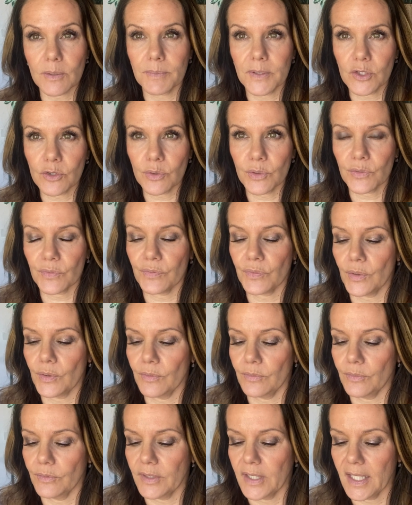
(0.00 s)
be truthful,
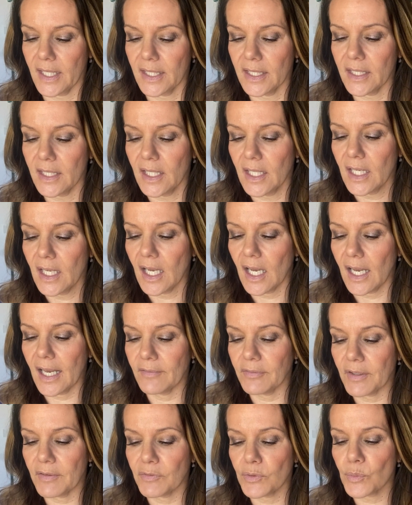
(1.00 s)
okay? Have
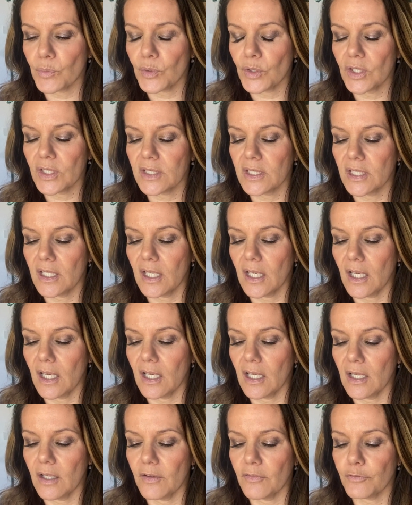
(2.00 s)
you ever worked
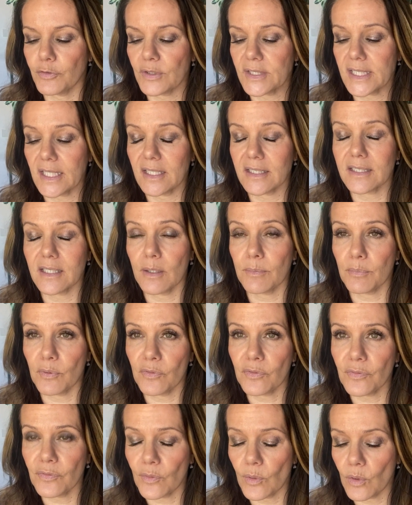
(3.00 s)
for Delta
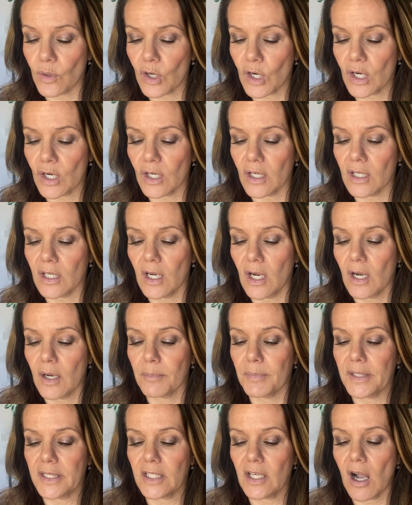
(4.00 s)
before,
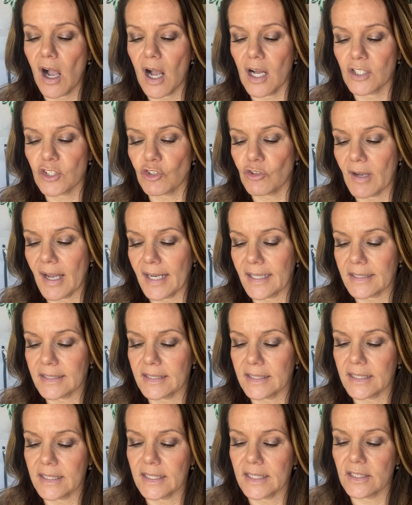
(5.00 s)
being
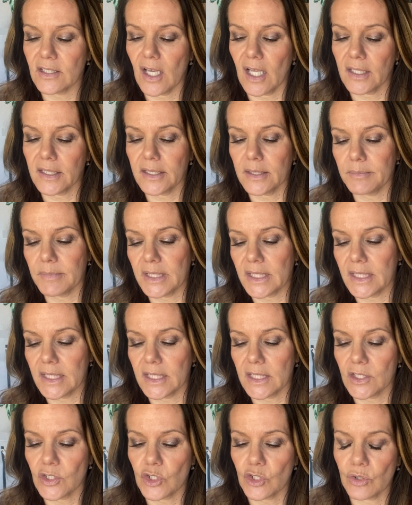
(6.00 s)
contracted, not
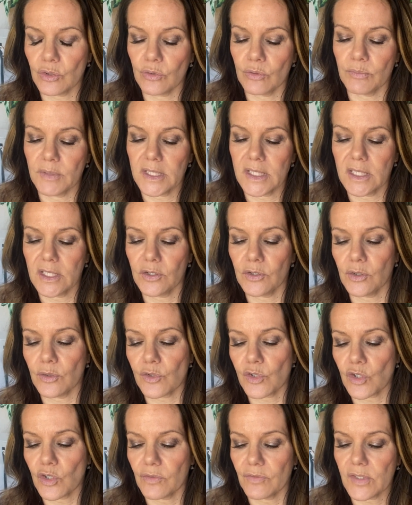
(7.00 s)
limited to material
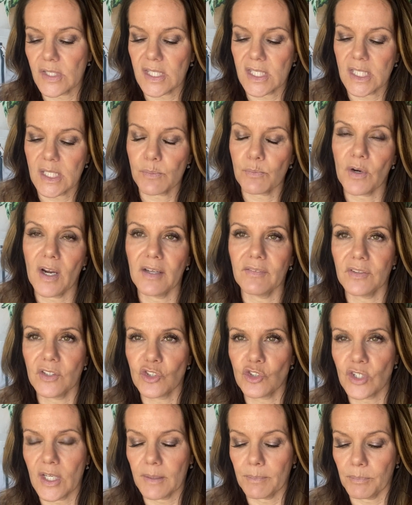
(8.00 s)
services, private
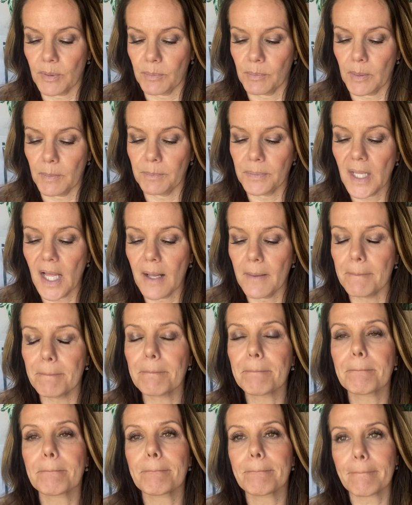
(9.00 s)
jet, blah, blah, blah?
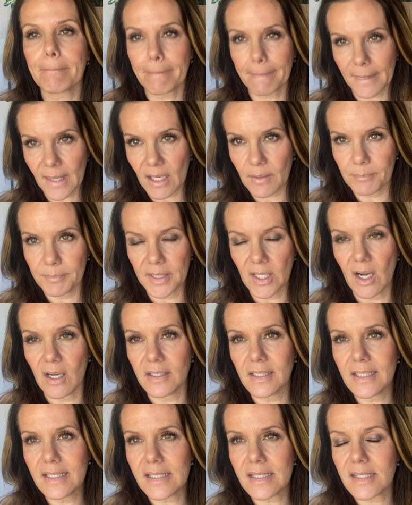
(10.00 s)
Be
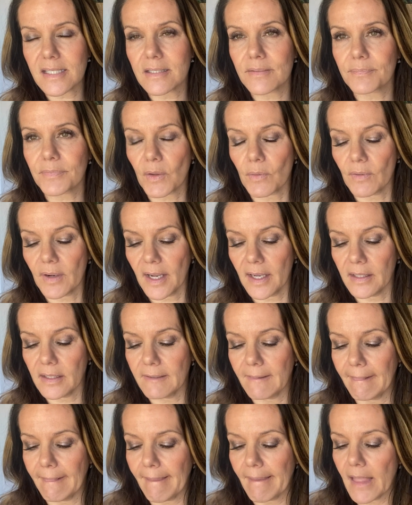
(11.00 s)
honest, okay?
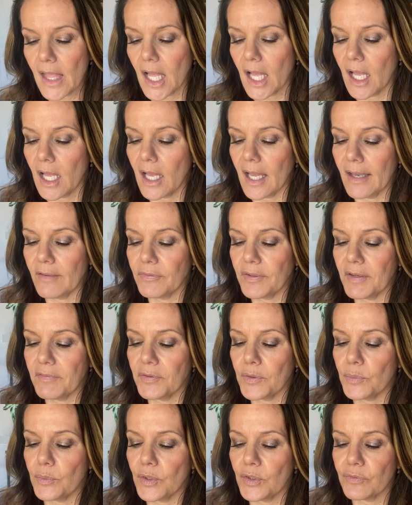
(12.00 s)
Have you
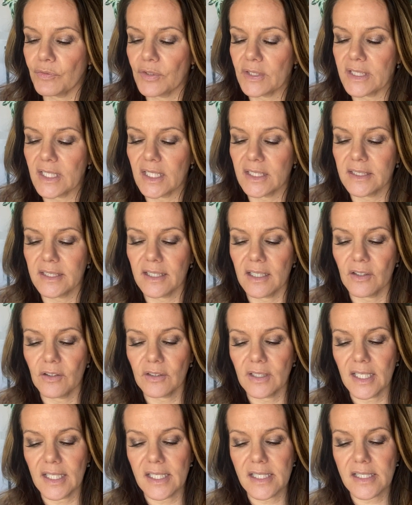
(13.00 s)
ever worked for Delta
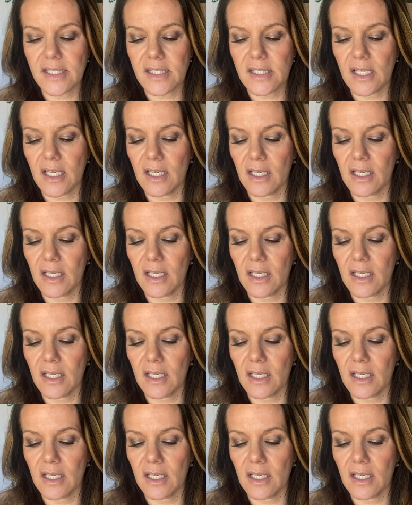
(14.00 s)
Airlines,